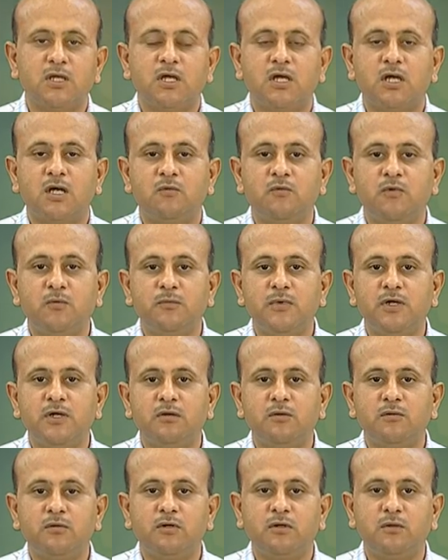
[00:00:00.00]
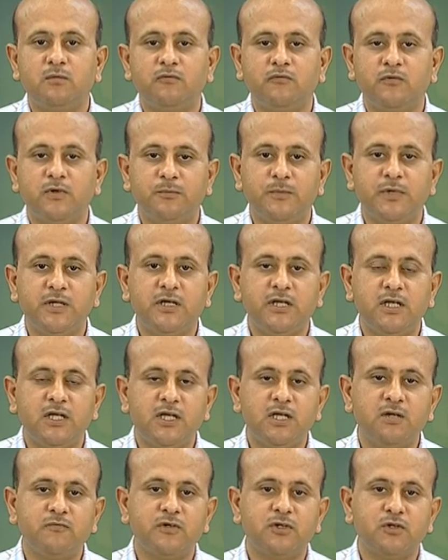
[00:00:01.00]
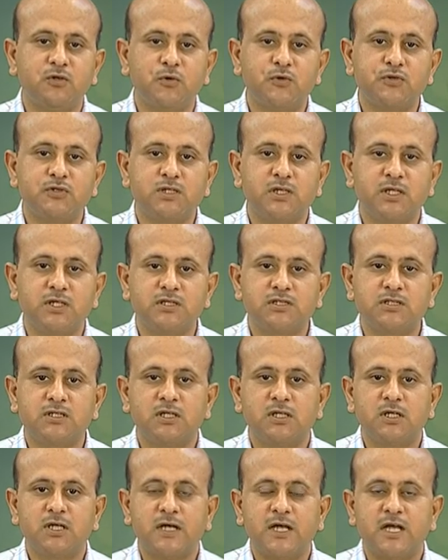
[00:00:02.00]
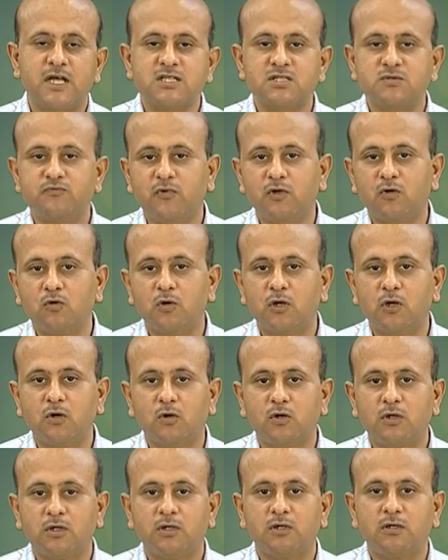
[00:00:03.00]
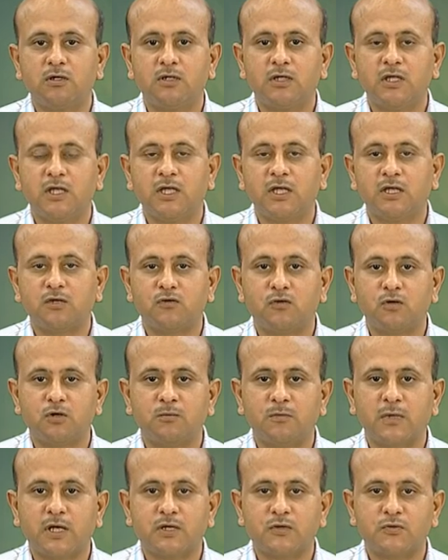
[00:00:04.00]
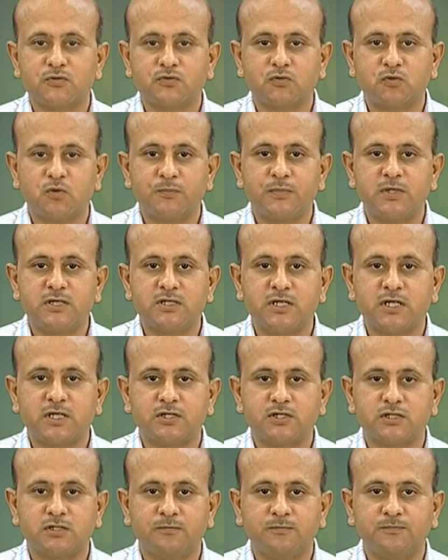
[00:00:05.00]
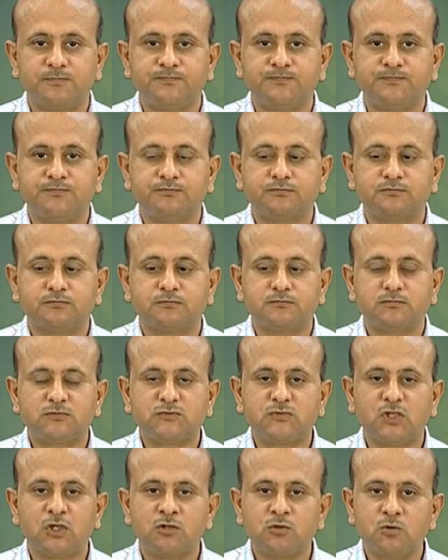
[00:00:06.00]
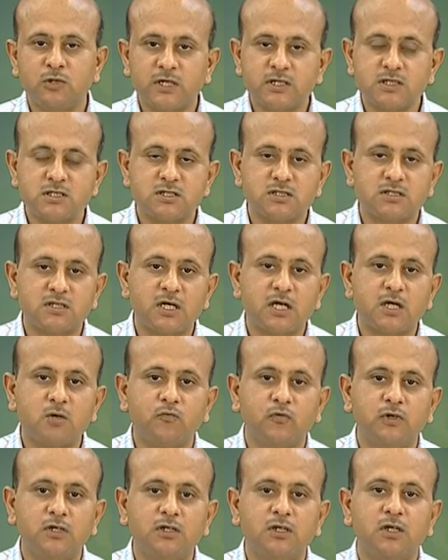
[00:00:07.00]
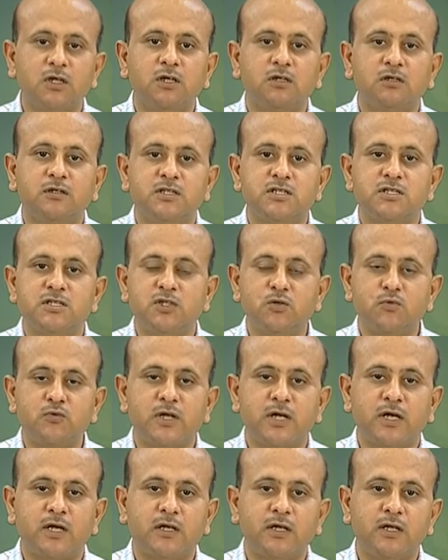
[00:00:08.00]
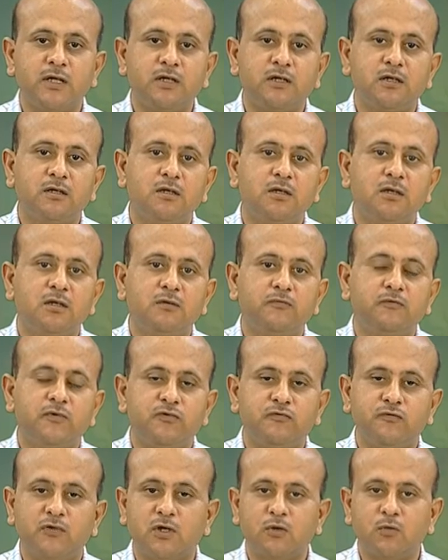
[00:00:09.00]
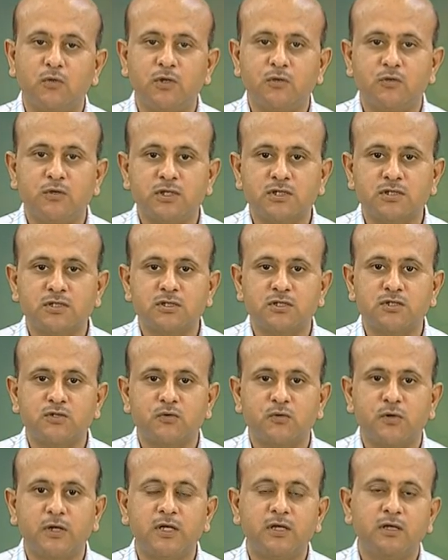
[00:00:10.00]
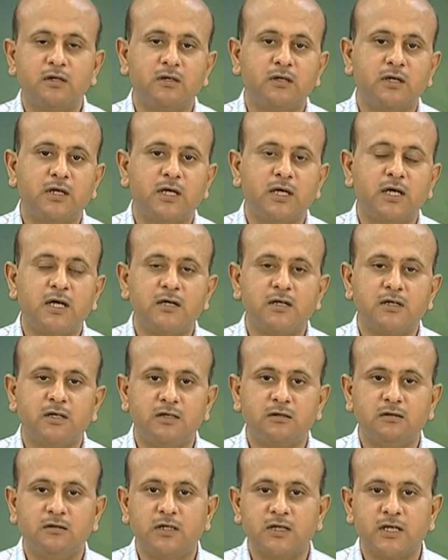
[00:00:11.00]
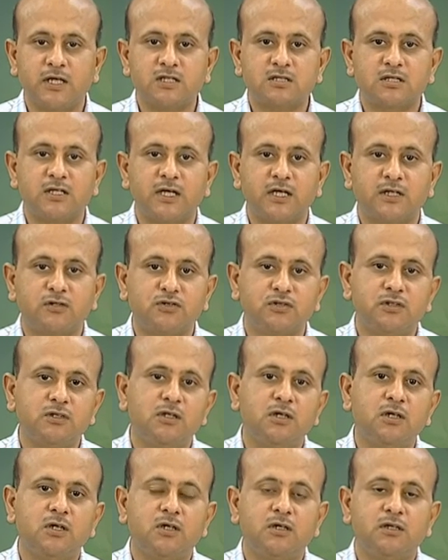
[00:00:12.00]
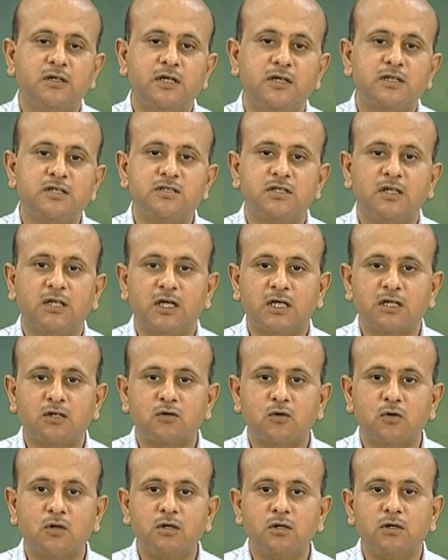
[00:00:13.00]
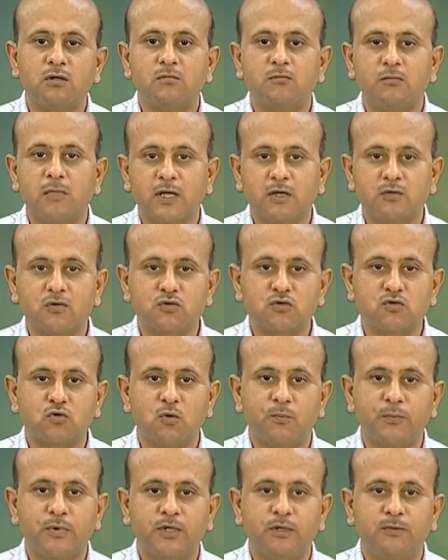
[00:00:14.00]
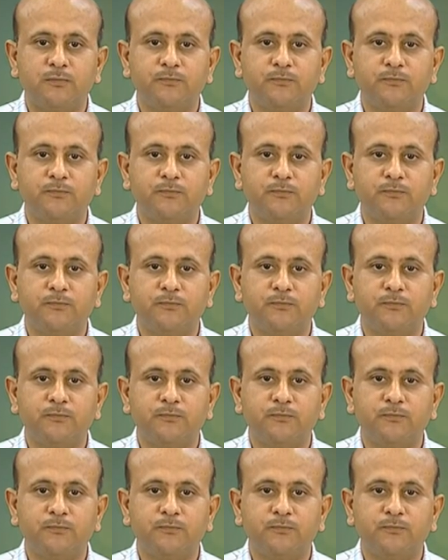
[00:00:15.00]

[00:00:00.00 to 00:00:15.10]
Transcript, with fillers: And we will be, uh, will be dealing with those things as we go along in the electron microscopy section. So, let us start with this new technique which we are going to discuss today and in the next lecture that is electron microscopy.